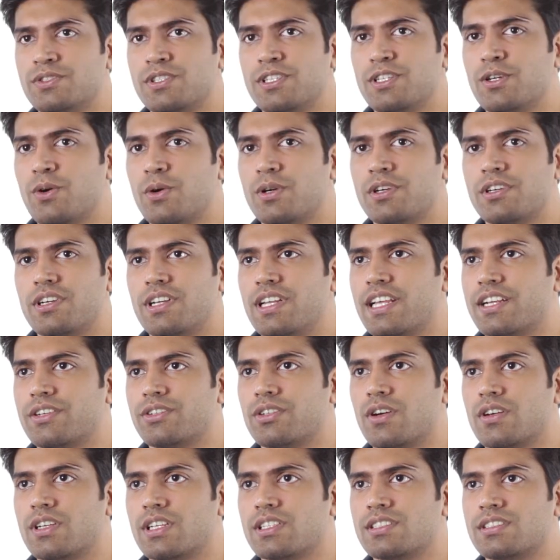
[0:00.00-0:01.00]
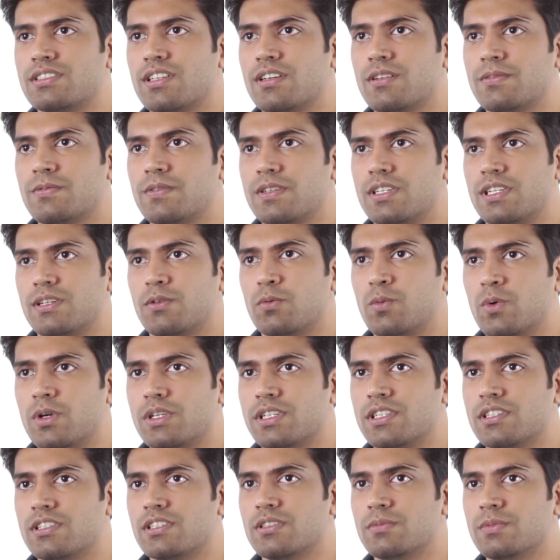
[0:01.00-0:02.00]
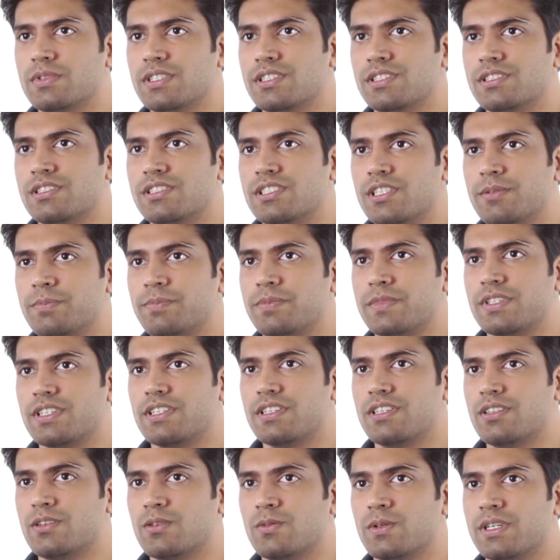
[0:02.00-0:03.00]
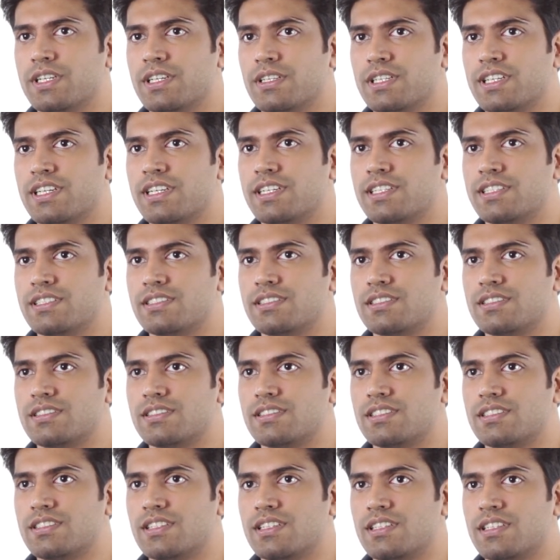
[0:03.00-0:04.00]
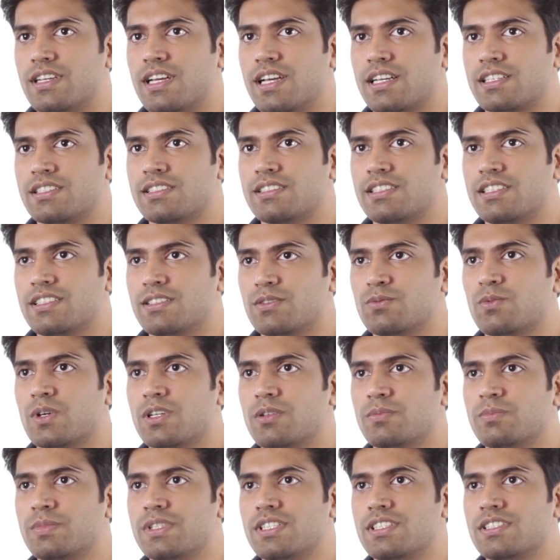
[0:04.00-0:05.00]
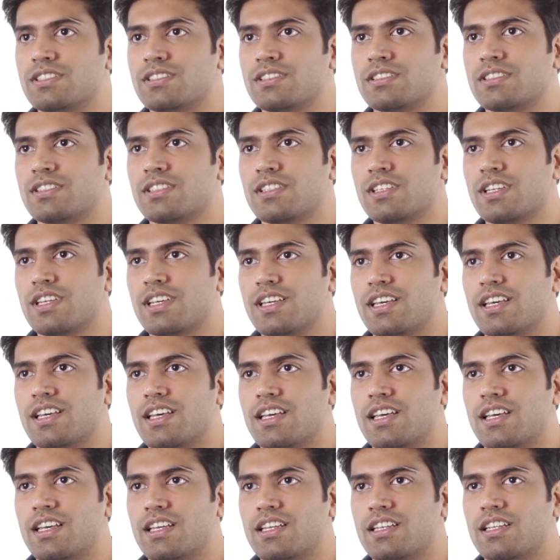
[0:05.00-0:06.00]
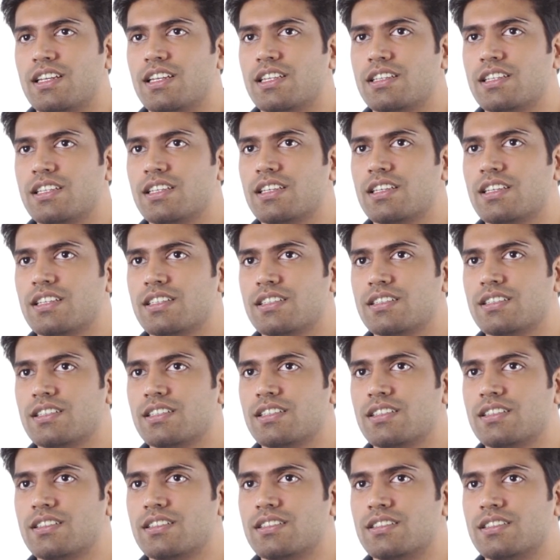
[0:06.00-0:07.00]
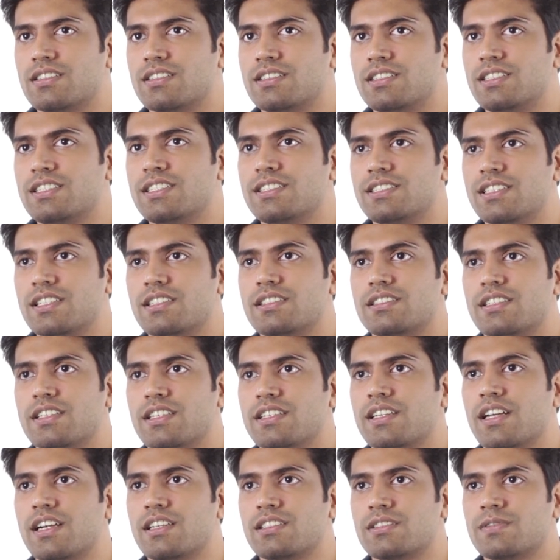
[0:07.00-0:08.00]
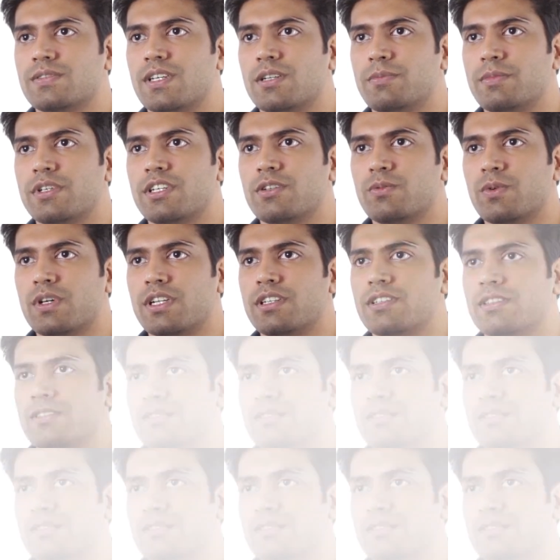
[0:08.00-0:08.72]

usually order electronic stuff and I want it to be shipped in a way that it's actually in one piece. And I think DCS take care of that pretty well.